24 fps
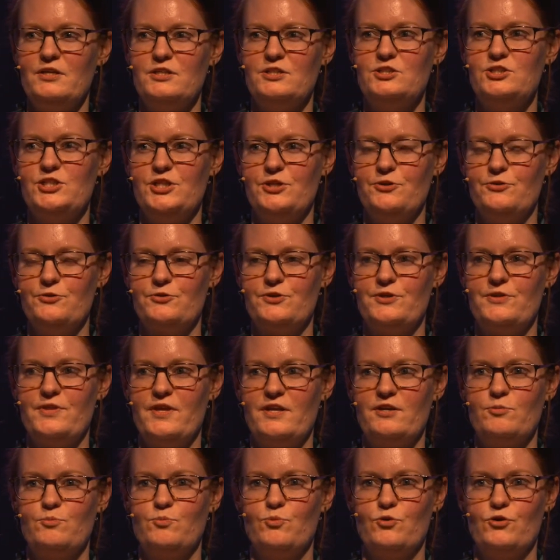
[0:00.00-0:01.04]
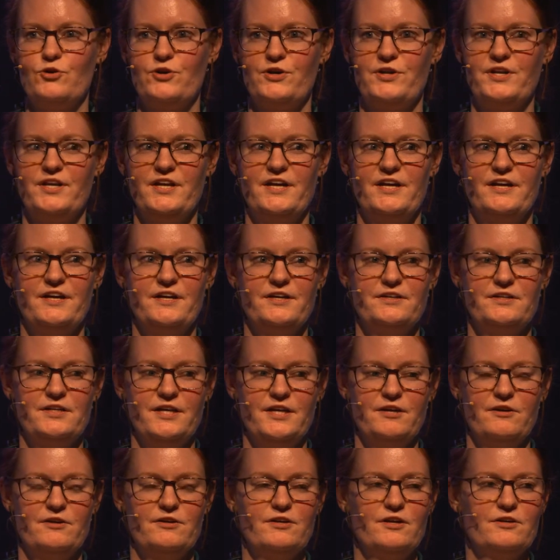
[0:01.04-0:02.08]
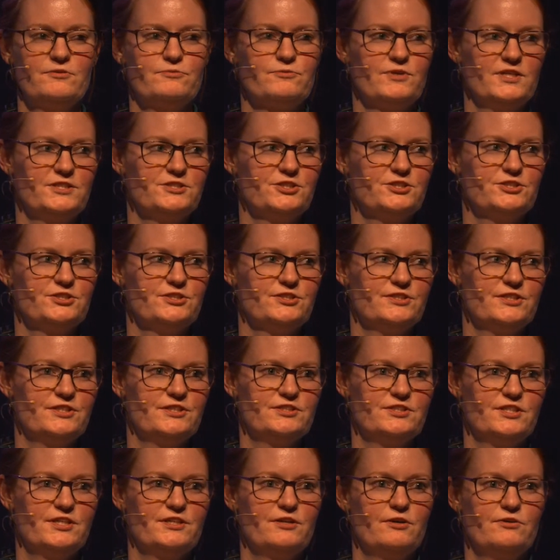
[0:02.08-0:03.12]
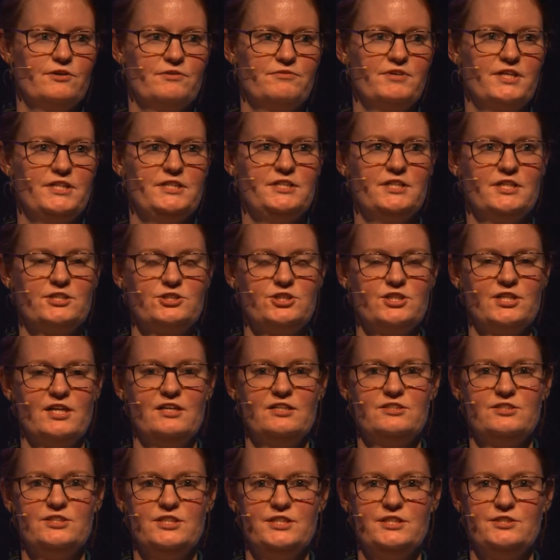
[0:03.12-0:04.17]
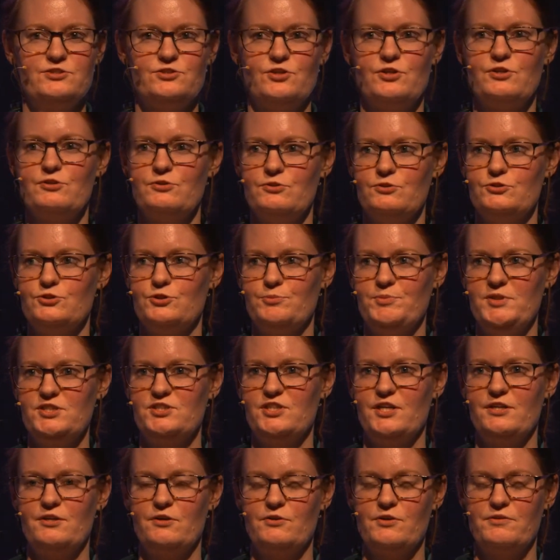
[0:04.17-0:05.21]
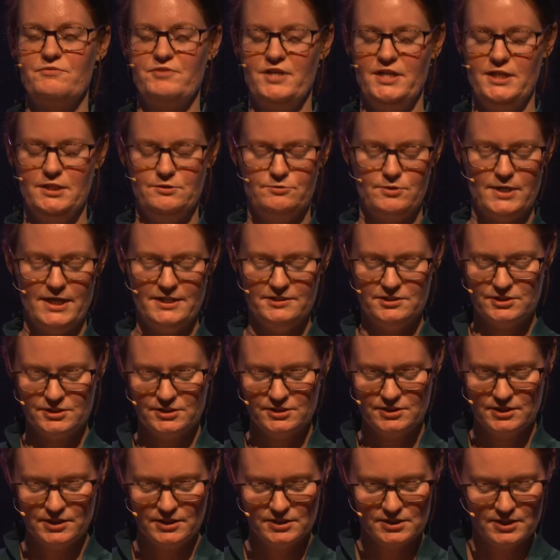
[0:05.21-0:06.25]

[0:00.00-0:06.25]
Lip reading: The children that are born there, they are not registered, they don't have any nationality, so that also means they don't have any rights.